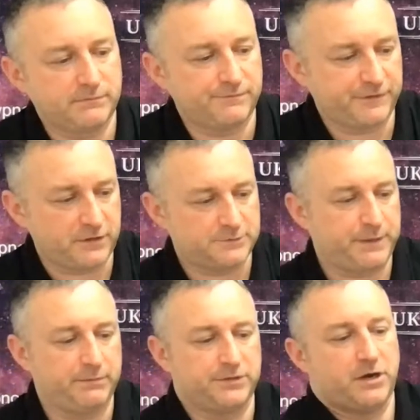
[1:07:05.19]
For those
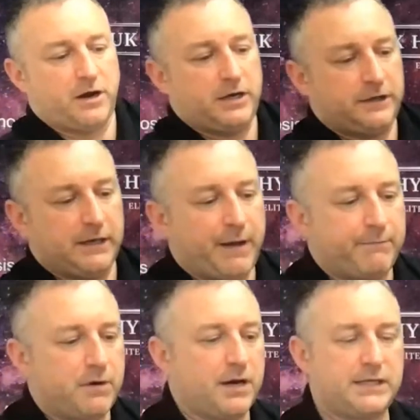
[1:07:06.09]
people who don't know anything about
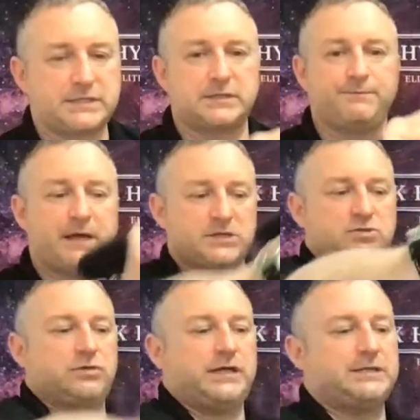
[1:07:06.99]
mics, that's
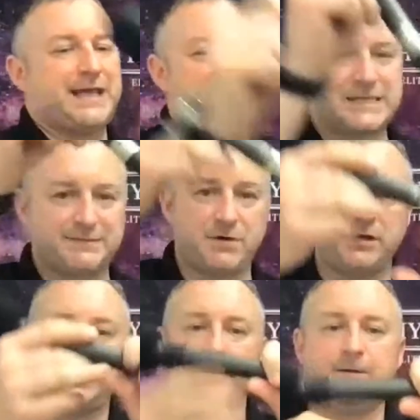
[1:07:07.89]
called a condenser
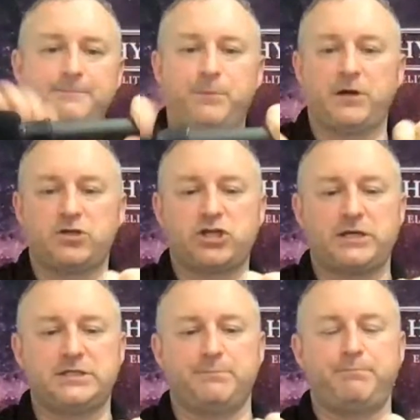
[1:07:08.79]
mic. I
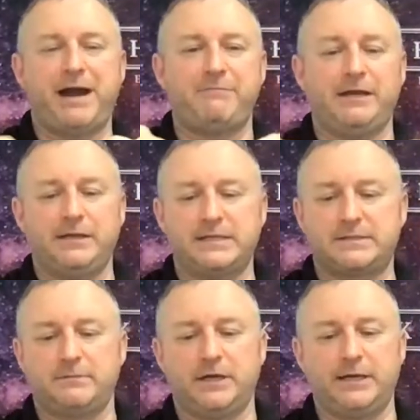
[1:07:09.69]
changed the battery in this
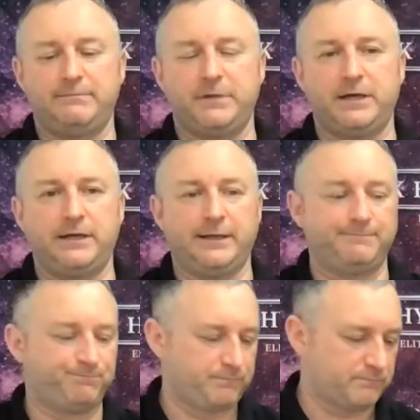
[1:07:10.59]
earlier.
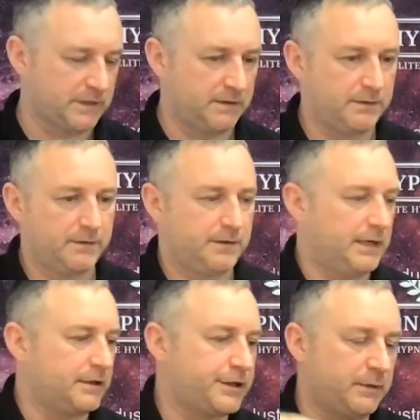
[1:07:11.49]

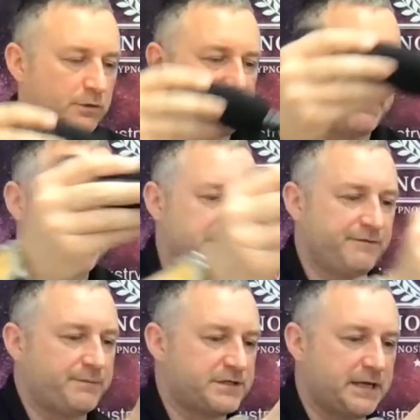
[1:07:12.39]
And I think what's happening is I've
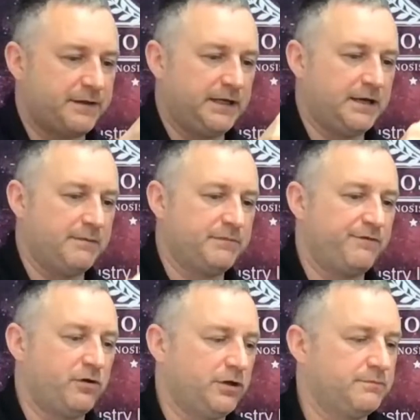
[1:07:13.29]
upset the
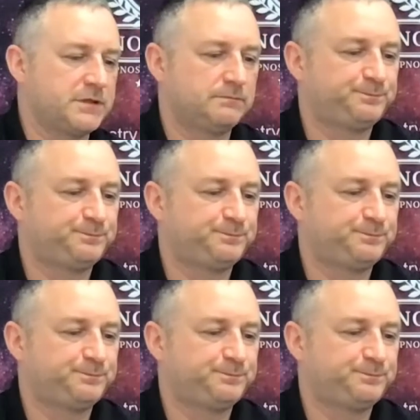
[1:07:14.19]
volumes.